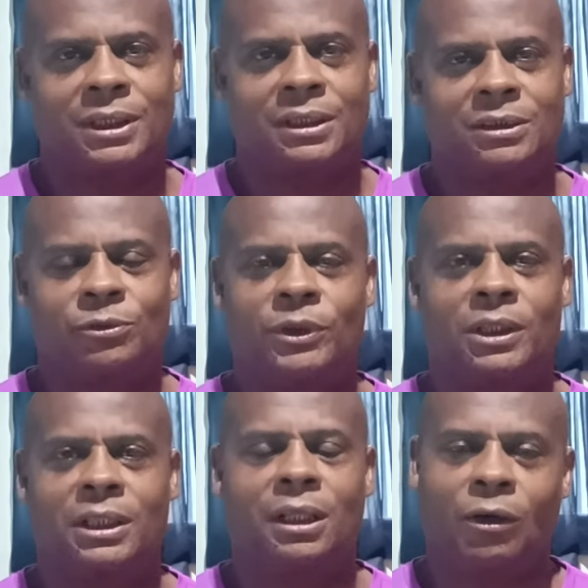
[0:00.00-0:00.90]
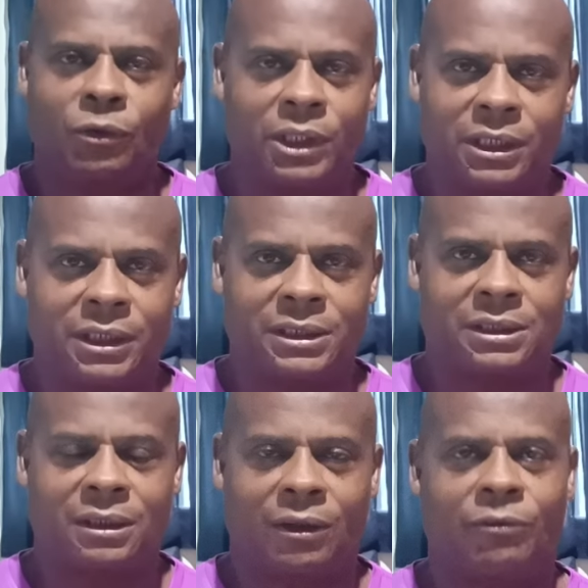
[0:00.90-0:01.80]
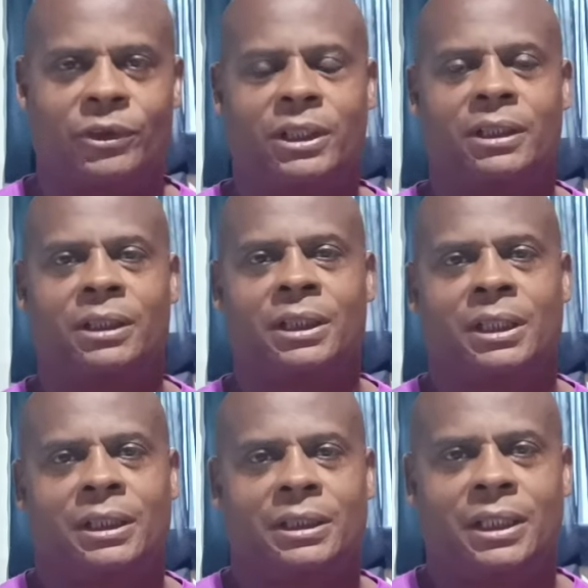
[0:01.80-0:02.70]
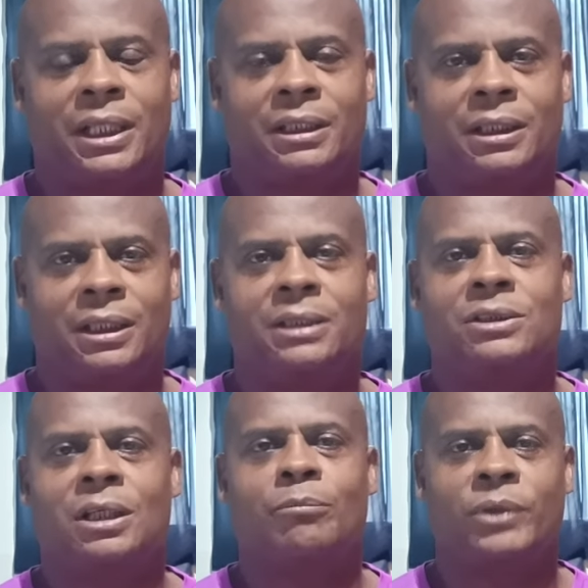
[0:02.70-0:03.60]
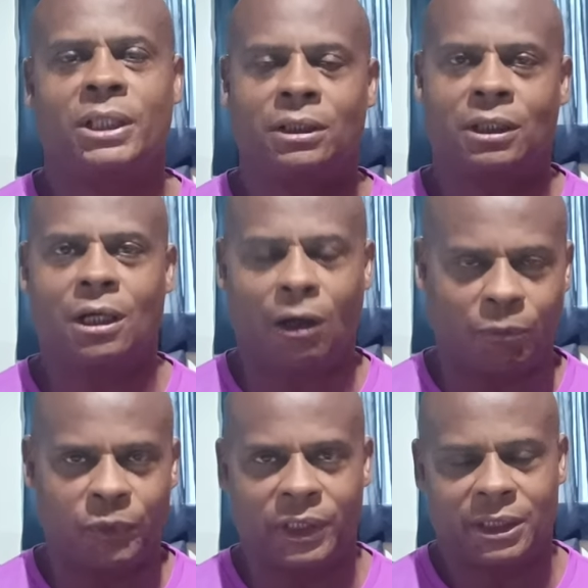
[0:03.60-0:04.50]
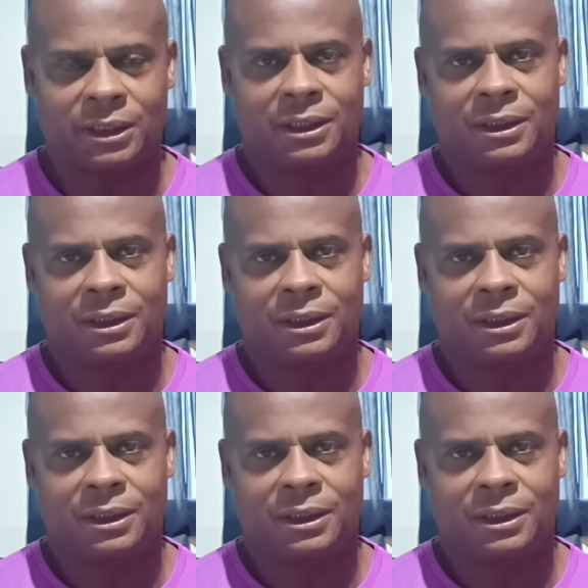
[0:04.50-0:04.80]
It's really loneliness over here that ends up being the culprit.